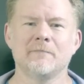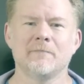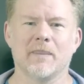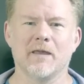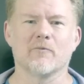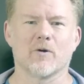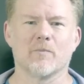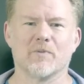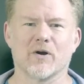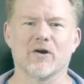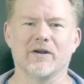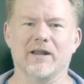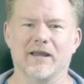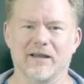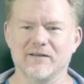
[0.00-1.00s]
that were
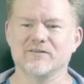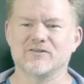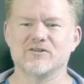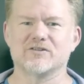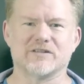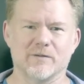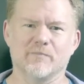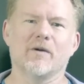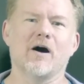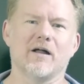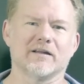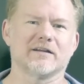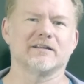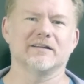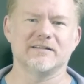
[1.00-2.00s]
burning to
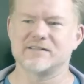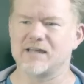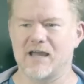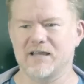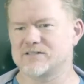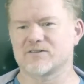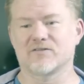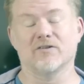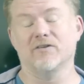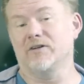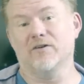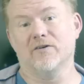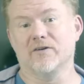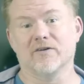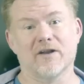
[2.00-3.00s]
symbolically say, screw
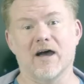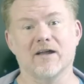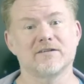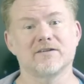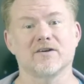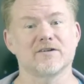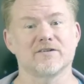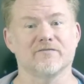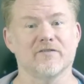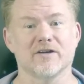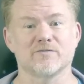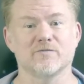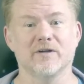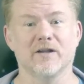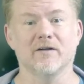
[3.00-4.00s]
you, you're not in charge of
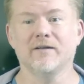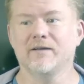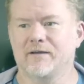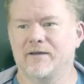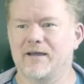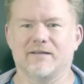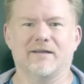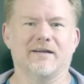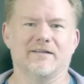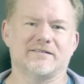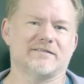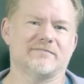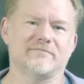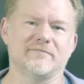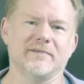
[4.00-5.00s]
us. We don't,
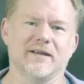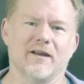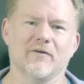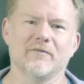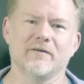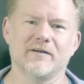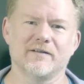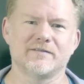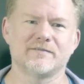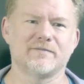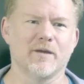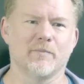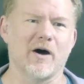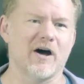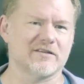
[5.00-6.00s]
it's
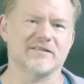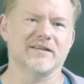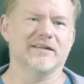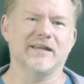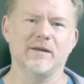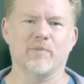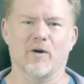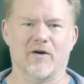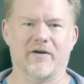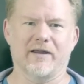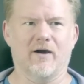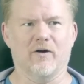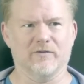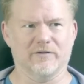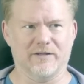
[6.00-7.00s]
the Boston Tea
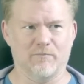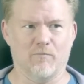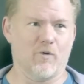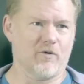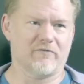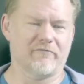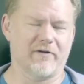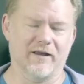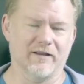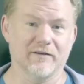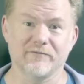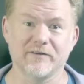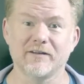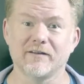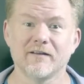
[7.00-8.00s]
Party only more
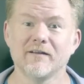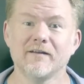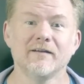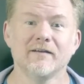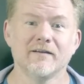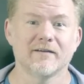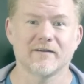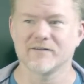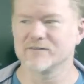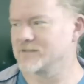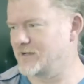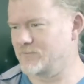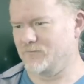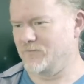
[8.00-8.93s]
relevant because, like,